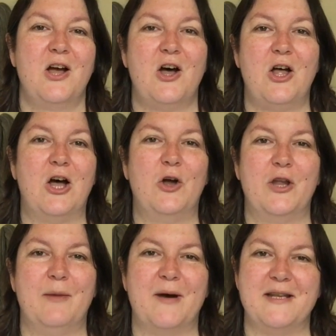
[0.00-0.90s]
on
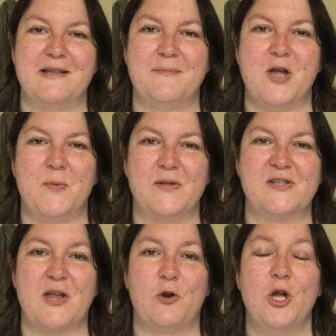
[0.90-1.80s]
her mind at the moment.
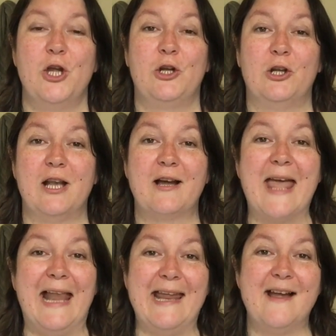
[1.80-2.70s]
So good luck,
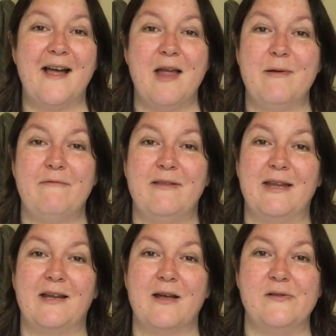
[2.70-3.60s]
Ellie. I hope
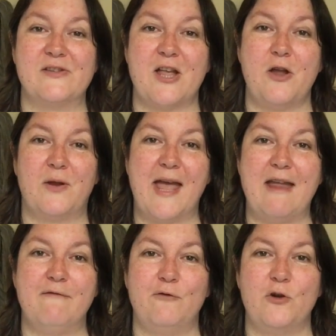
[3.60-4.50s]
everything goes
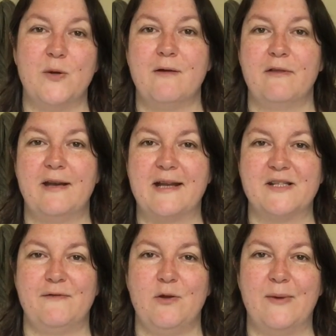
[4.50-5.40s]
okay for you over the
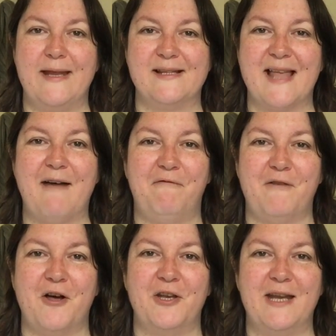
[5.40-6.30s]
next few weeks. Have
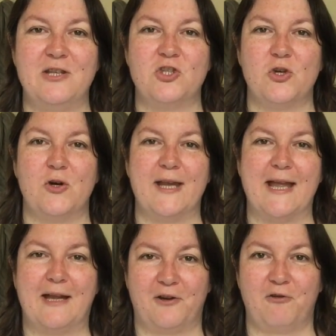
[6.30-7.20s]
fun, enjoy,
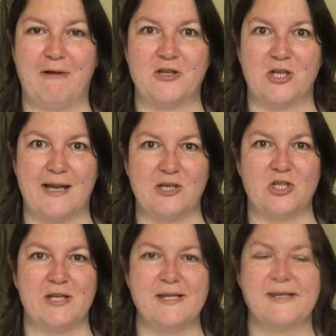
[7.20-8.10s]
and
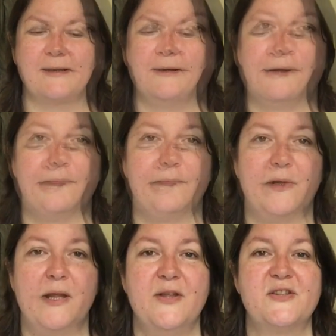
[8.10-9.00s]
congratulations.
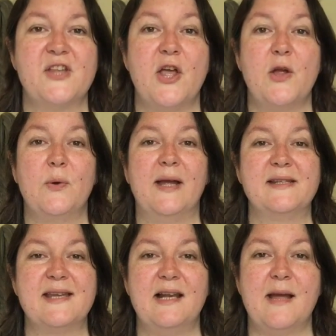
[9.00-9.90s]
So
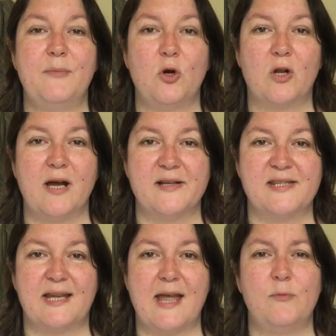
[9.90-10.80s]
until I
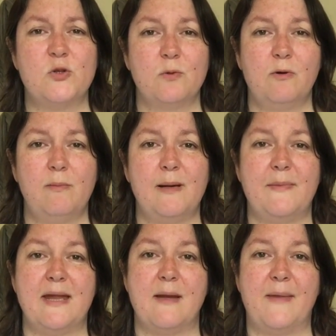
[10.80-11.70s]
podcast again, which will probably
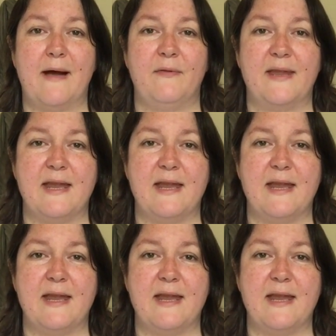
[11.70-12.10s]
be about